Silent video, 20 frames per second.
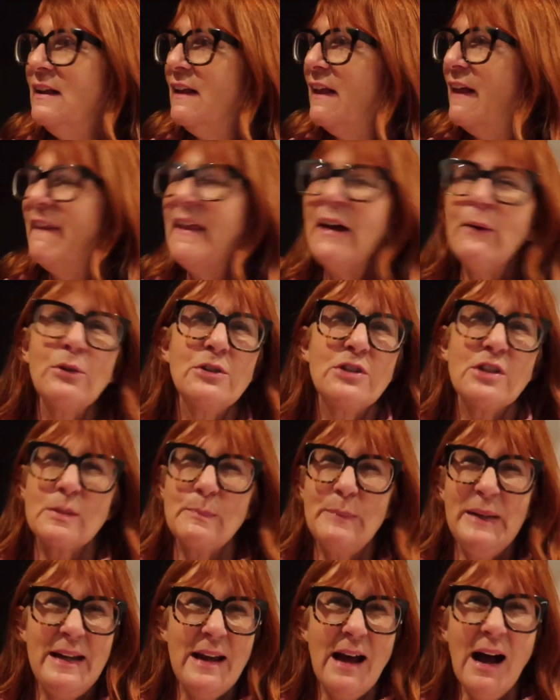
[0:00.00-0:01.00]
And that would just
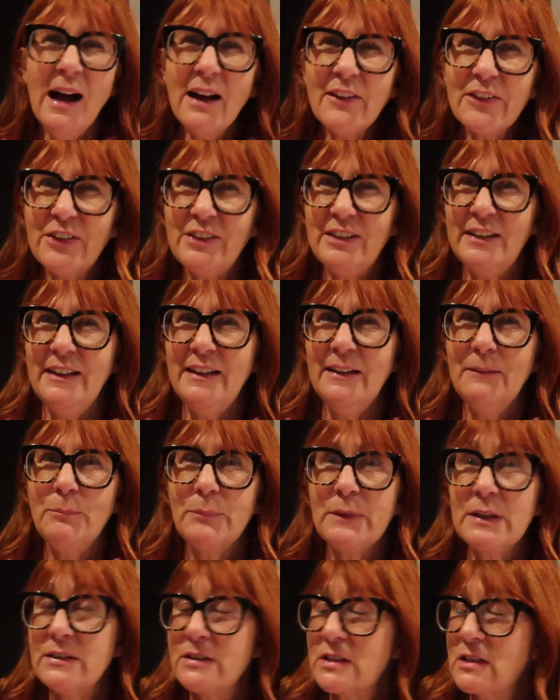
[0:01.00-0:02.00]
be nasty
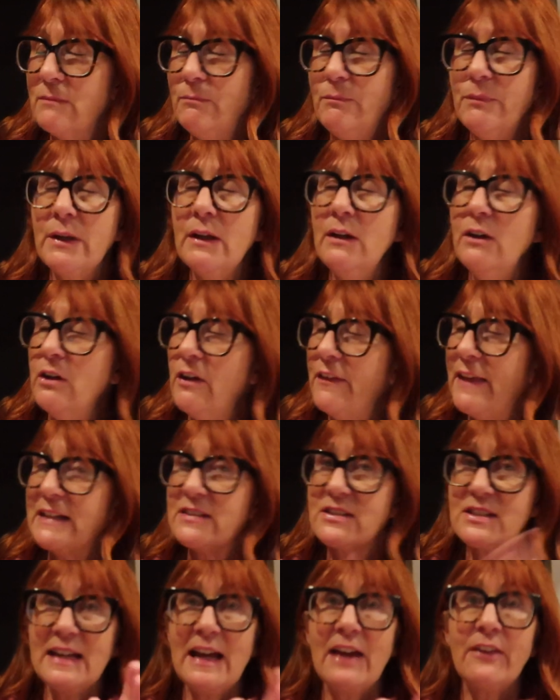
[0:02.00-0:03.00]
because,
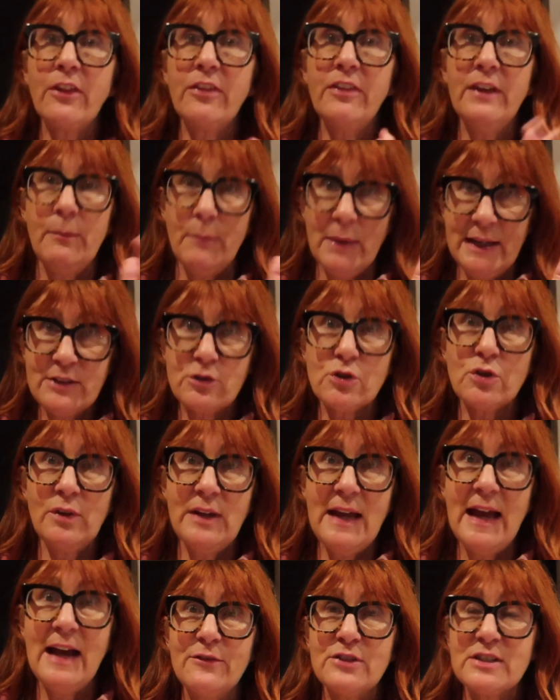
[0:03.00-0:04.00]
that's the other thing. Make sure you
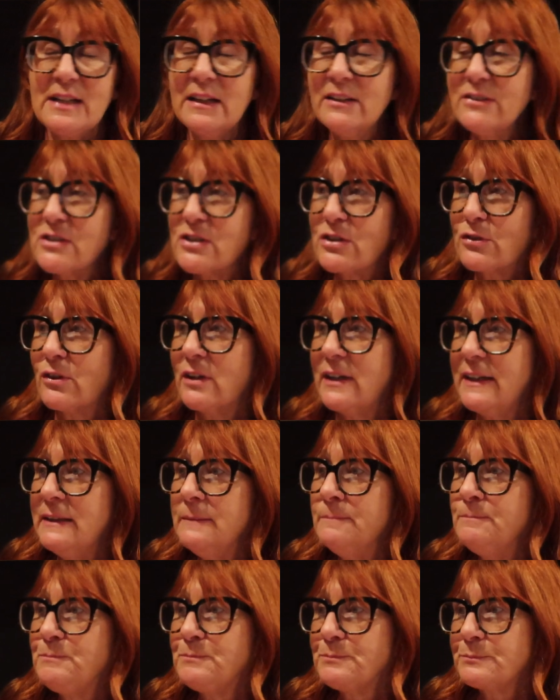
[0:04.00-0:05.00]

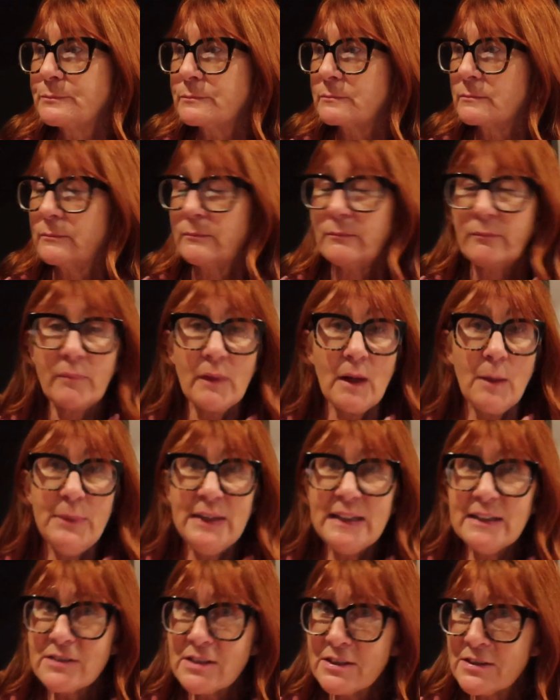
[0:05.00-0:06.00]
sunscreen
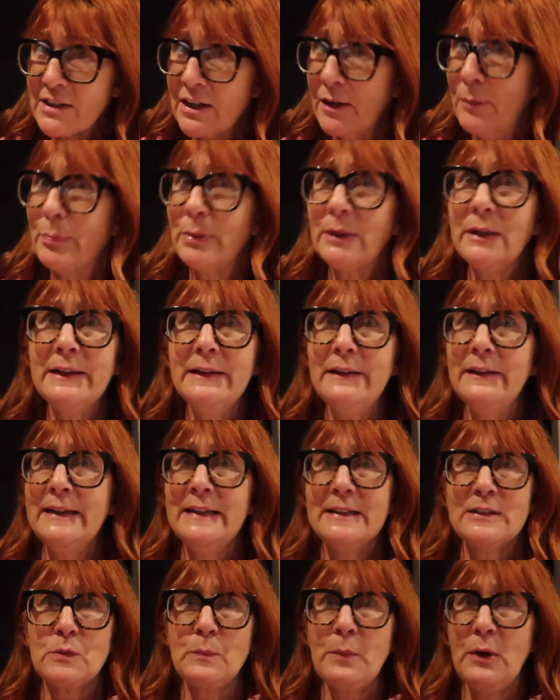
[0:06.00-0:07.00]
because it's completely
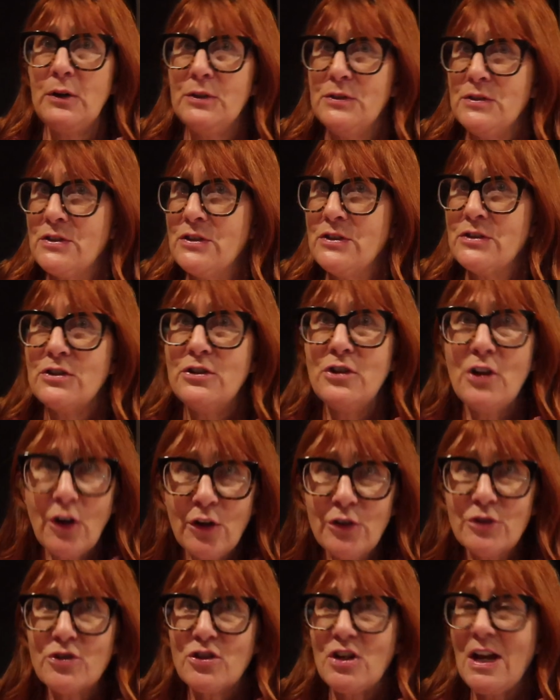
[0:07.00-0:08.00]
exposed. There's
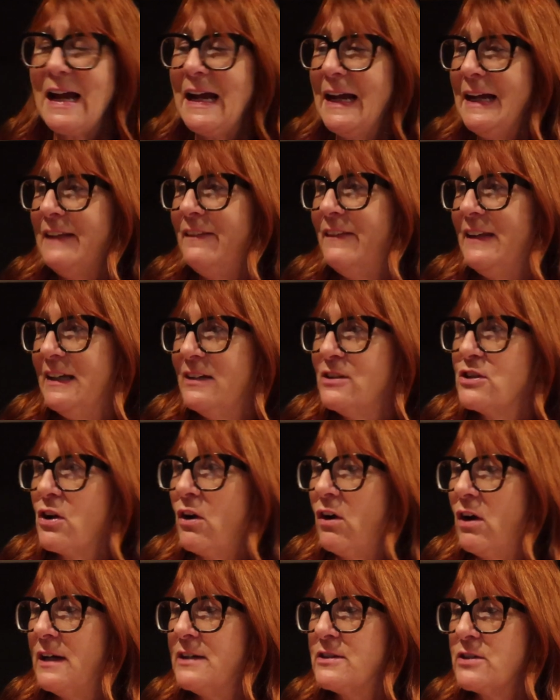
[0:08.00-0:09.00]
no shade the
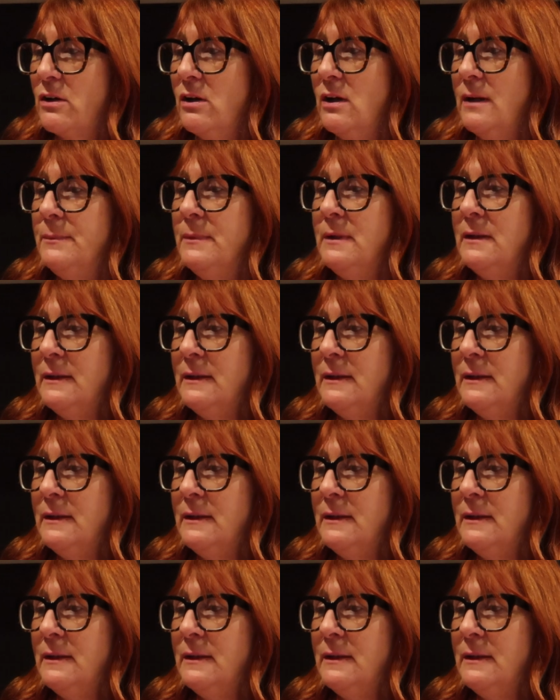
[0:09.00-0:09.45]
entire time.